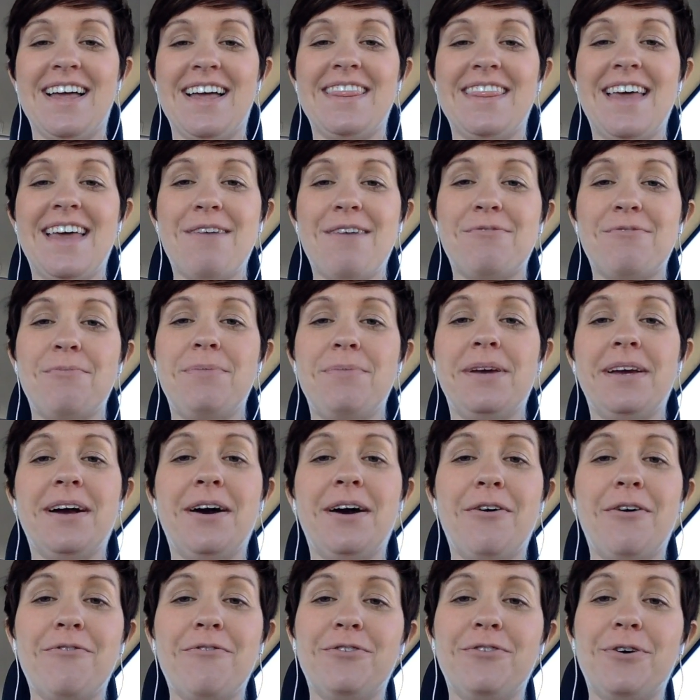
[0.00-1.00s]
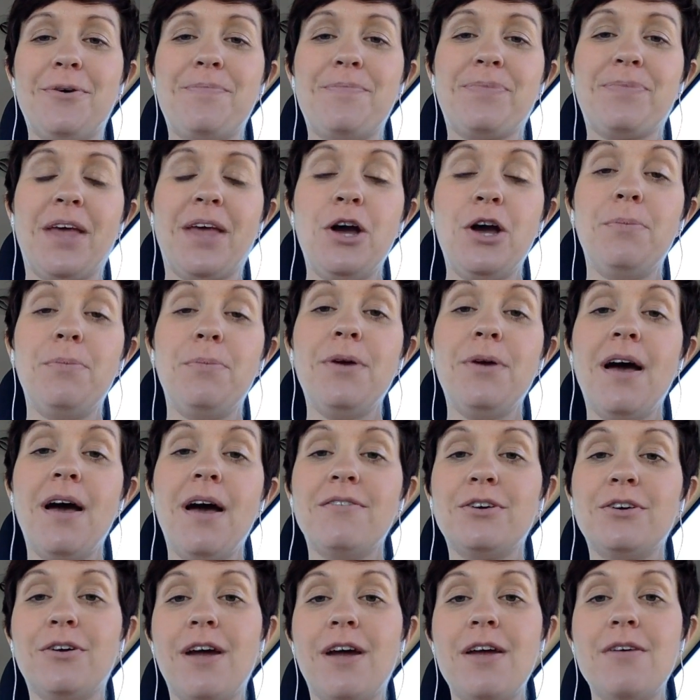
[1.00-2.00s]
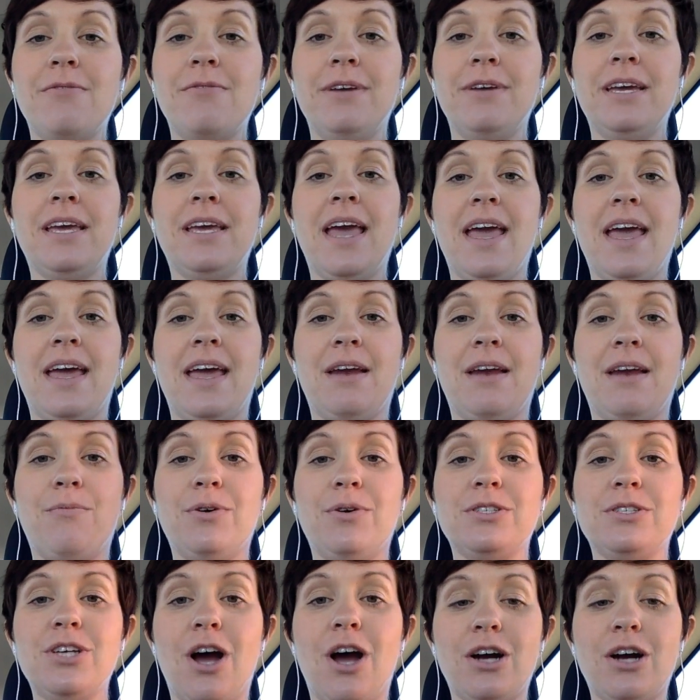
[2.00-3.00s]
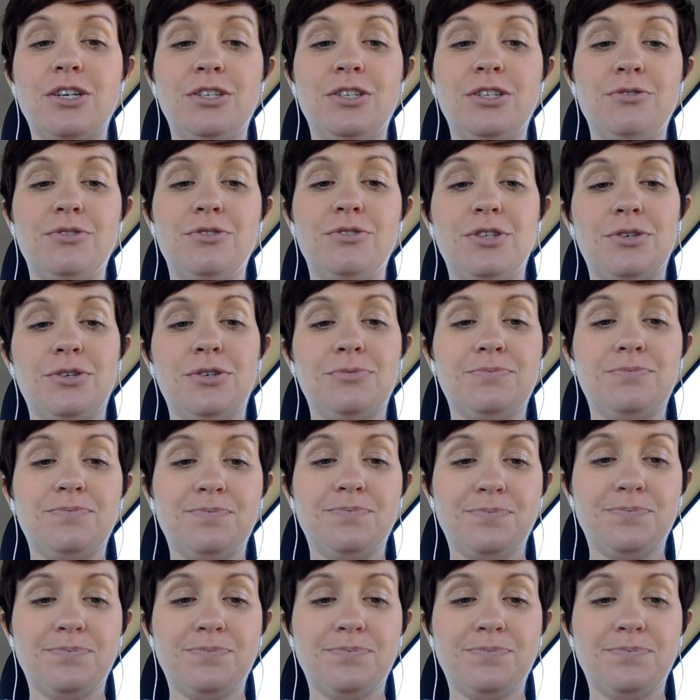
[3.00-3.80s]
that will be helpful. I hope you have a great week, and we'll talk to you soon.